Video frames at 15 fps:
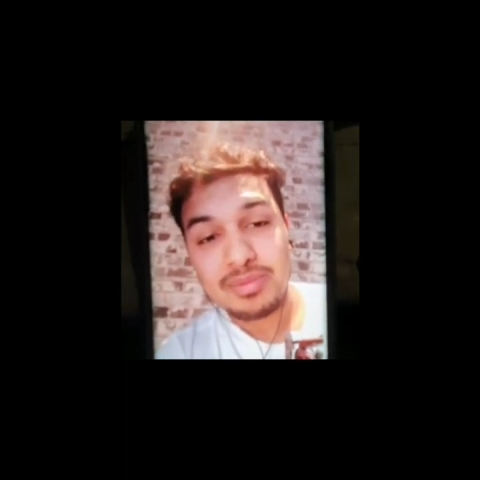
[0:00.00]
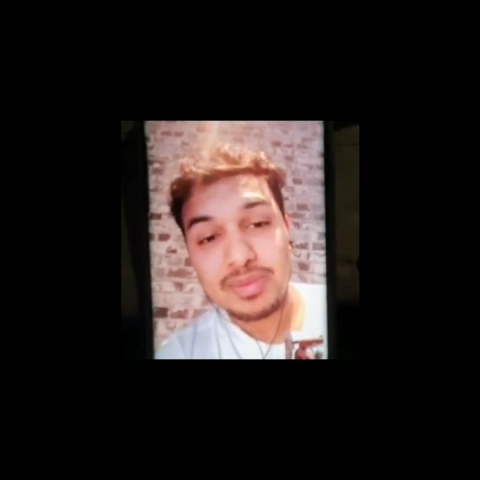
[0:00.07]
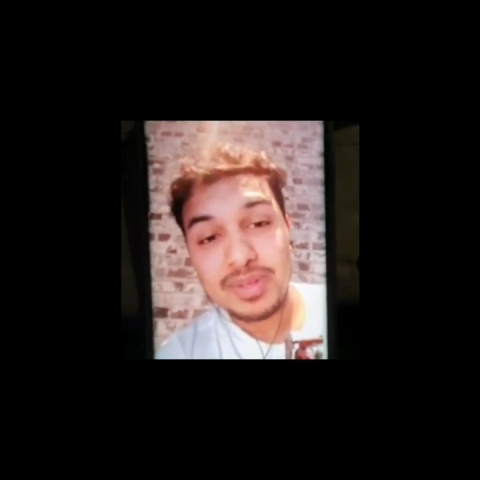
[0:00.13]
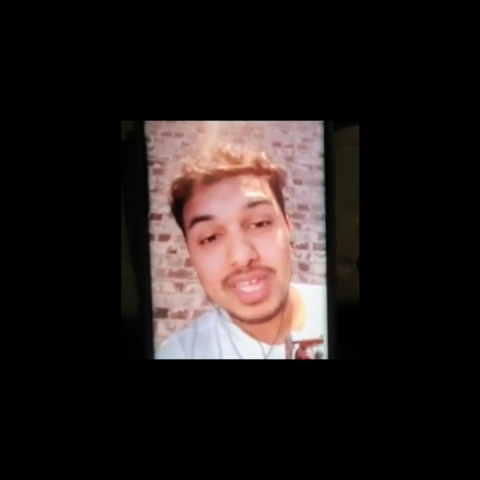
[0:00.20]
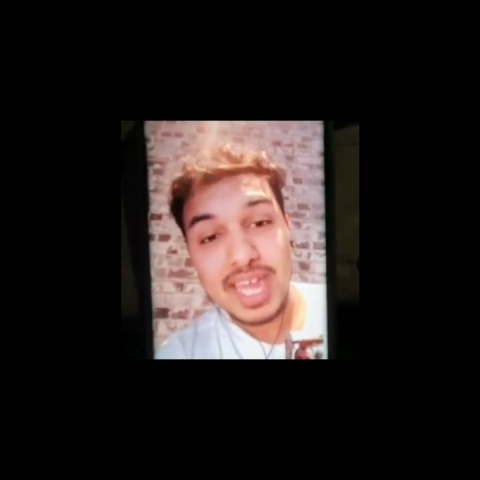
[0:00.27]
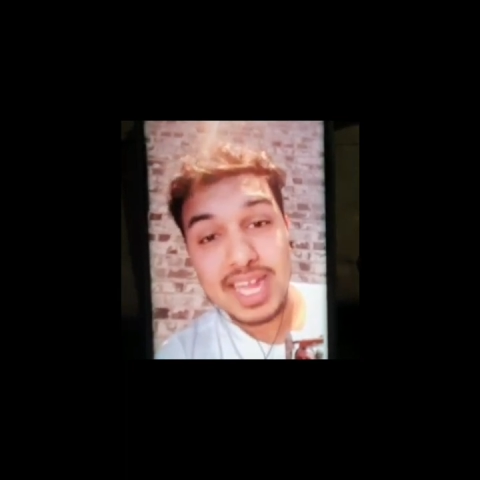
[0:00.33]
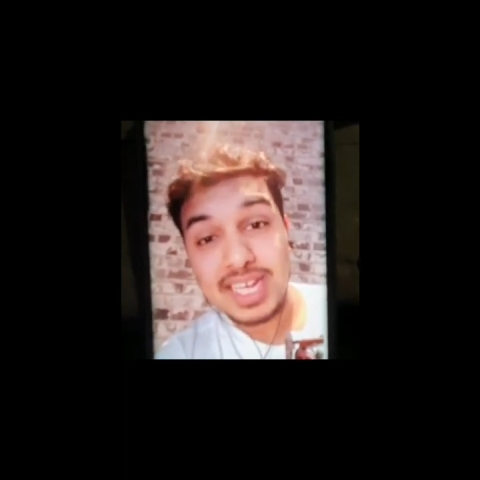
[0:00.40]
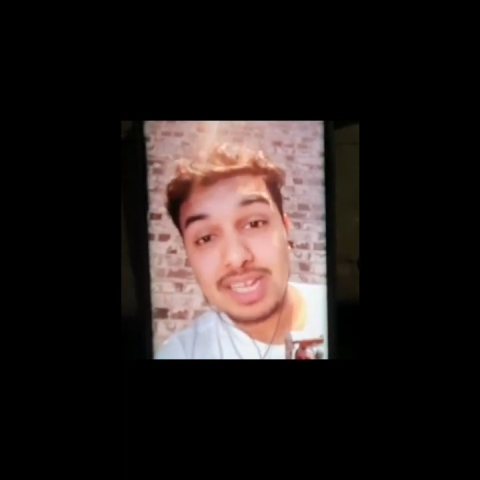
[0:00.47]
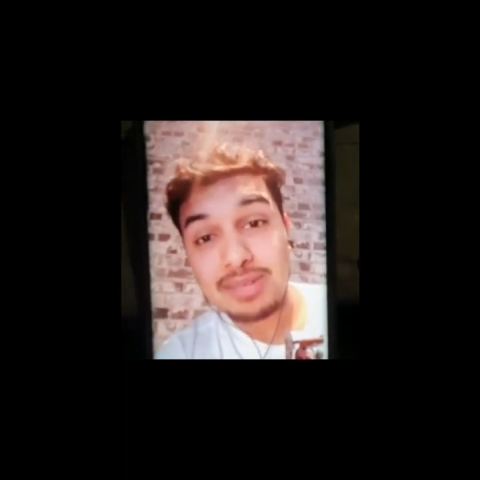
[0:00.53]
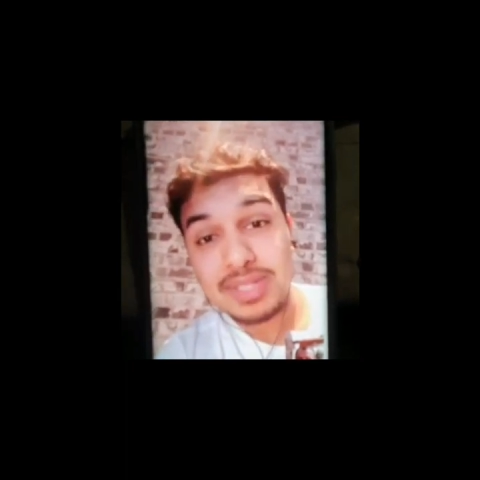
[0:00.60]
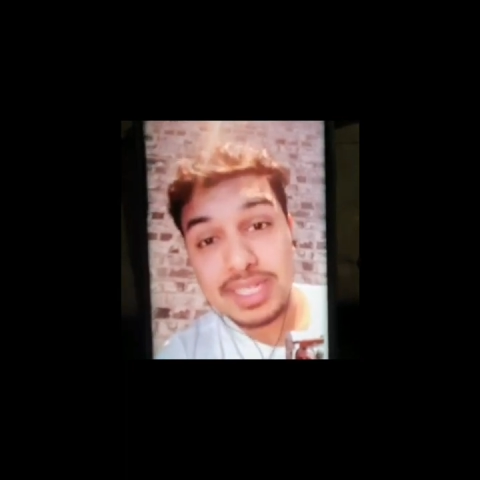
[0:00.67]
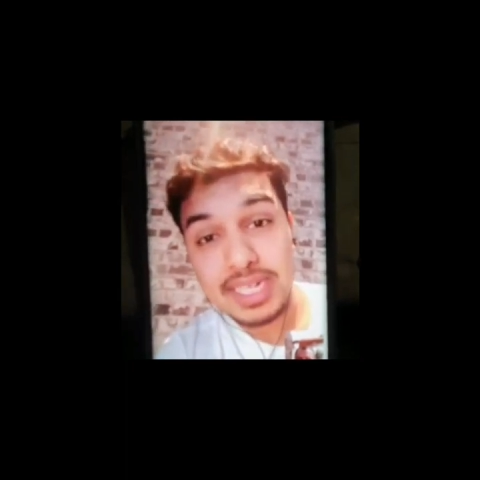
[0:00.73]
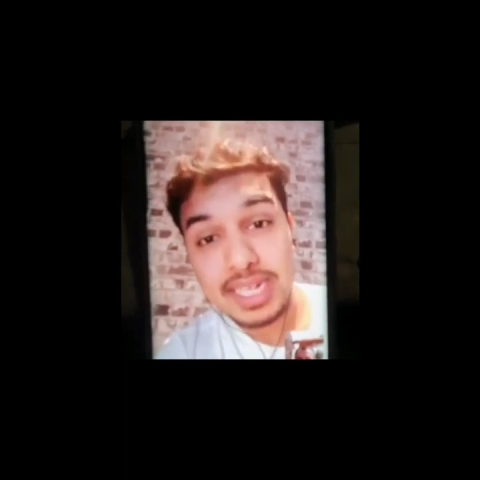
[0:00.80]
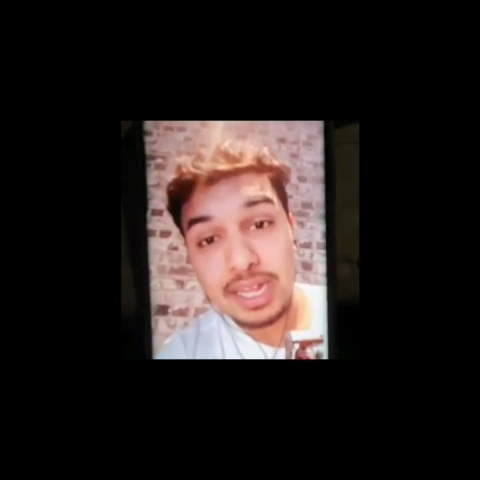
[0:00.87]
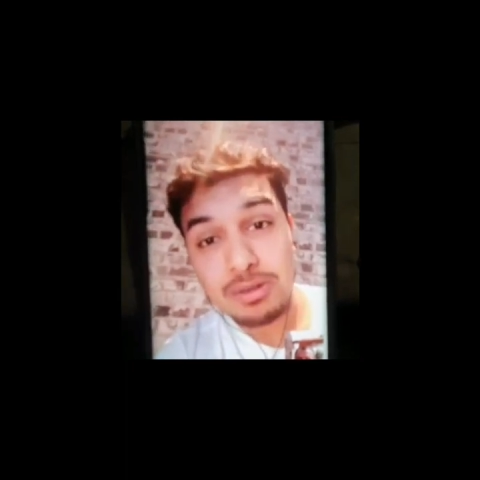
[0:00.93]
We had
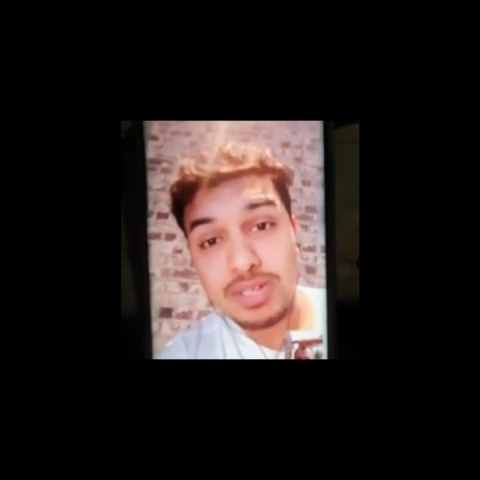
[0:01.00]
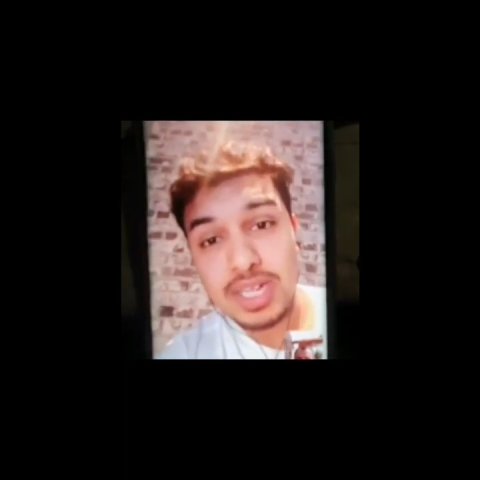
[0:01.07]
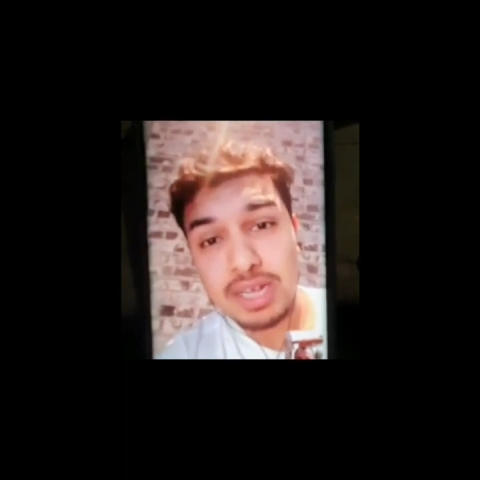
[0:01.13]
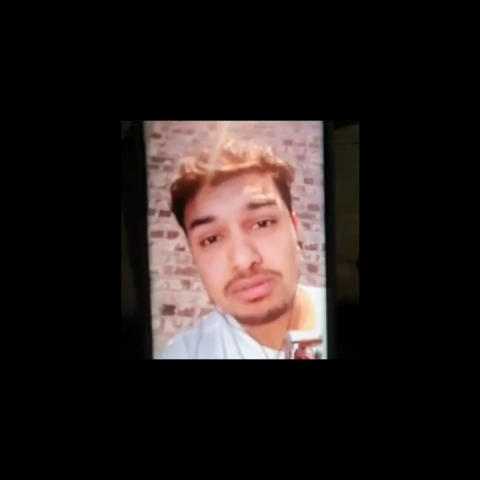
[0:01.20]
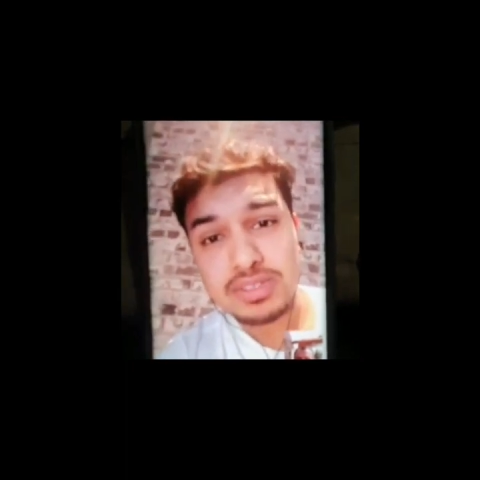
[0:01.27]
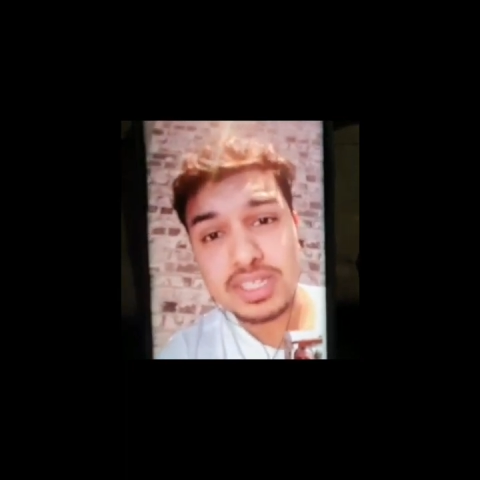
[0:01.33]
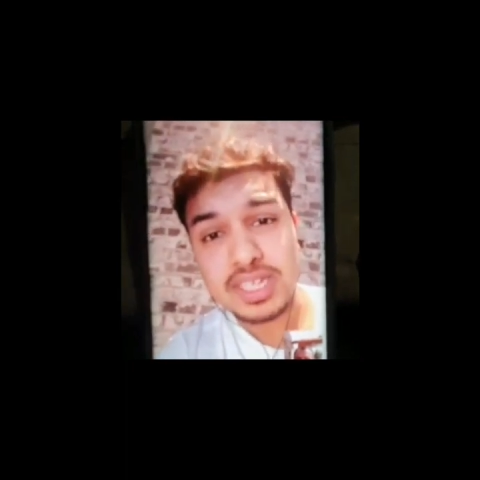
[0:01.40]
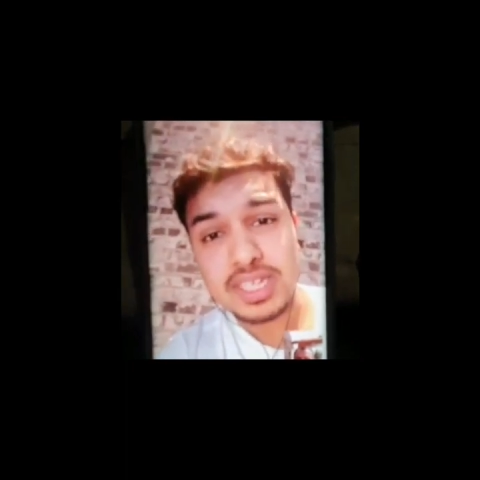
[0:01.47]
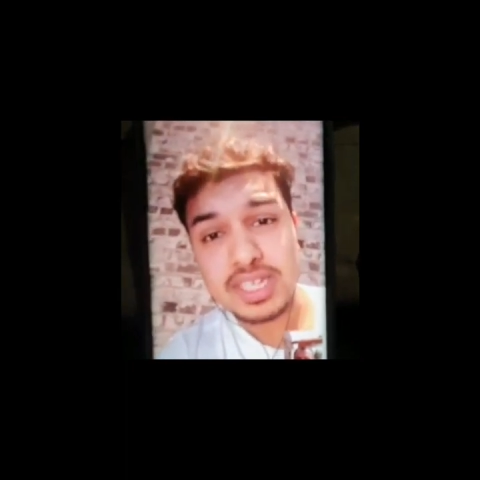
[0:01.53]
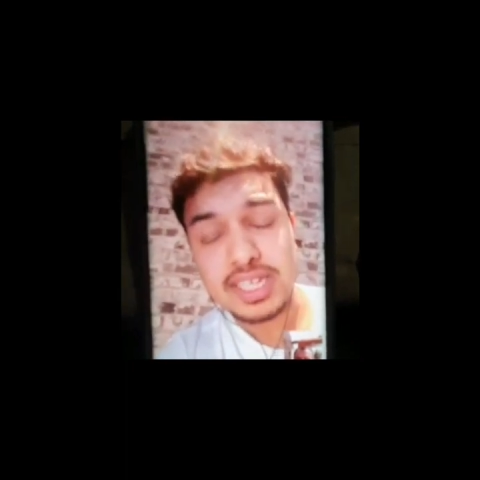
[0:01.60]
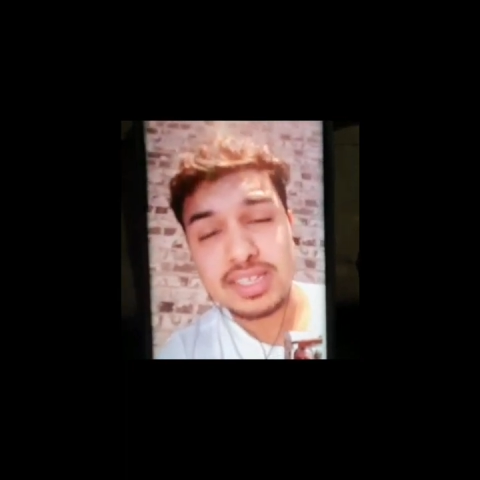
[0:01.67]
limited loadout,